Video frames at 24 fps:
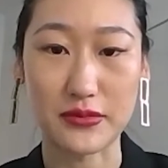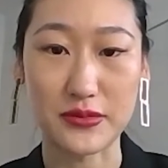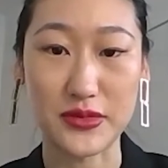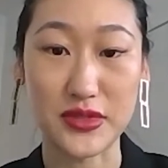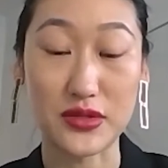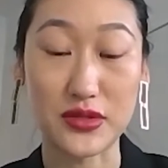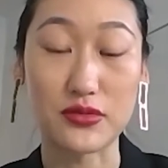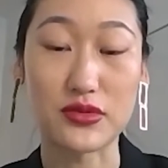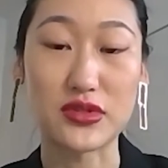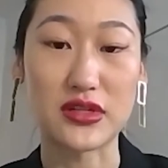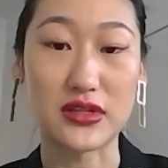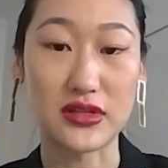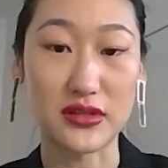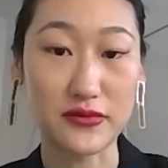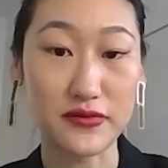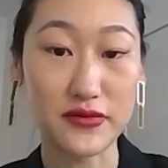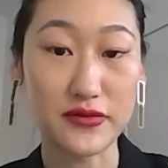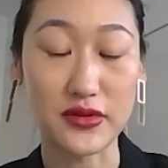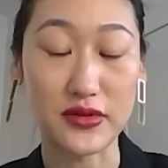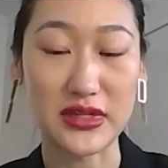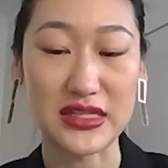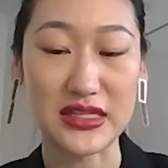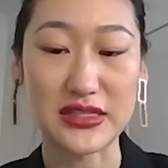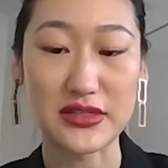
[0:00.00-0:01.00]
social
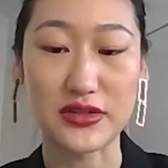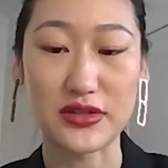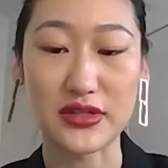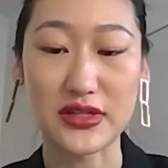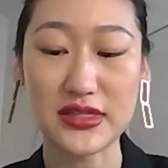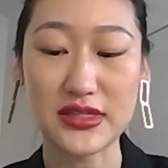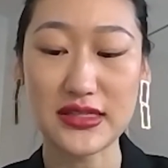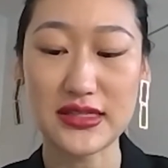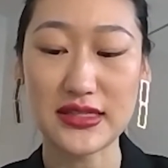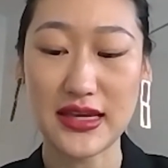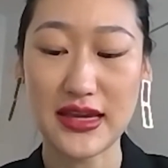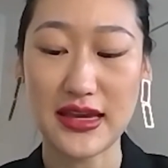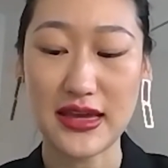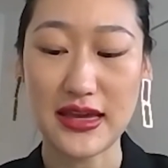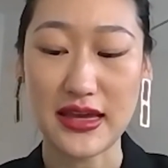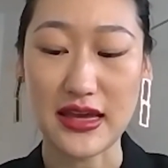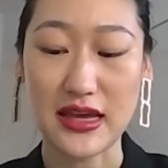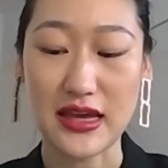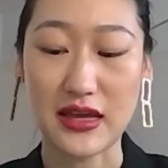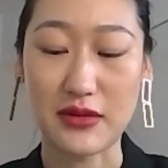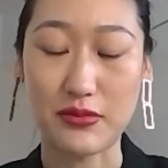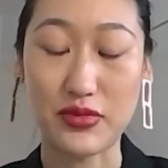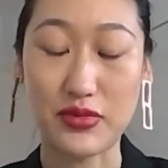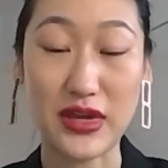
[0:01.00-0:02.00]
influencers,
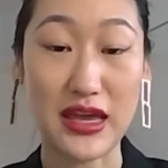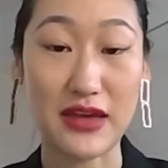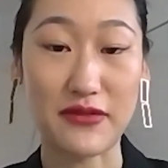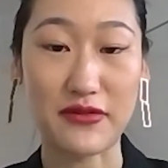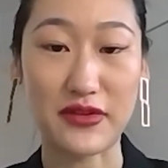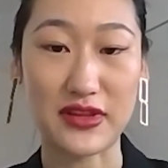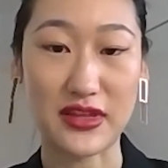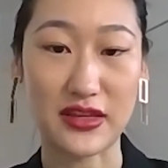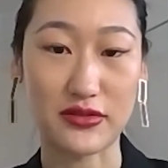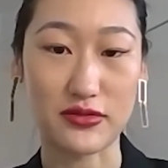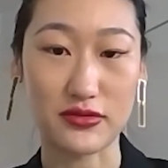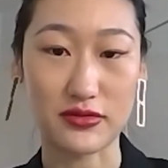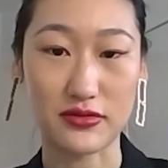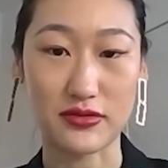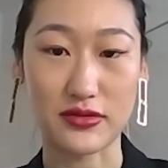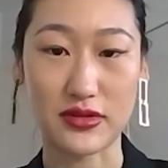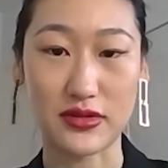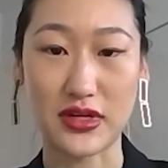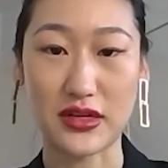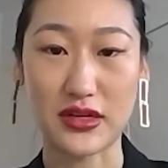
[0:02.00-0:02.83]
we have another